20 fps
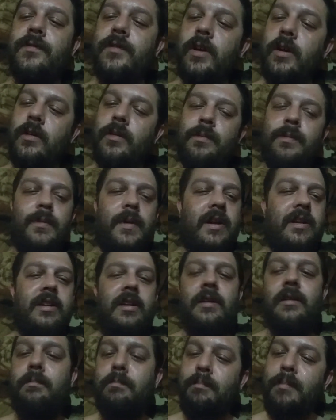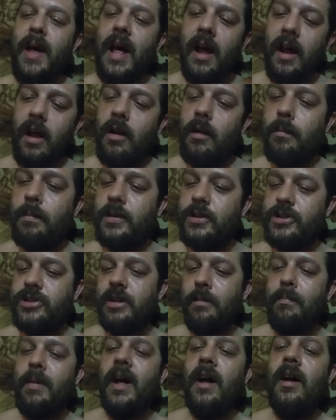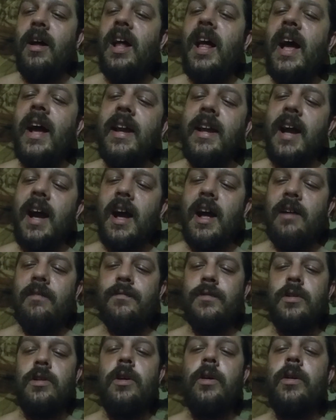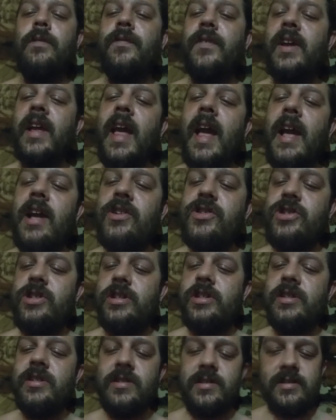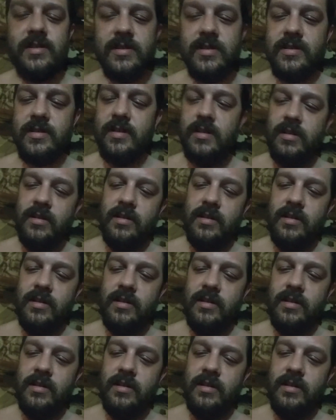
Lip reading: You know, hit the bell, push the bell icon for notifications,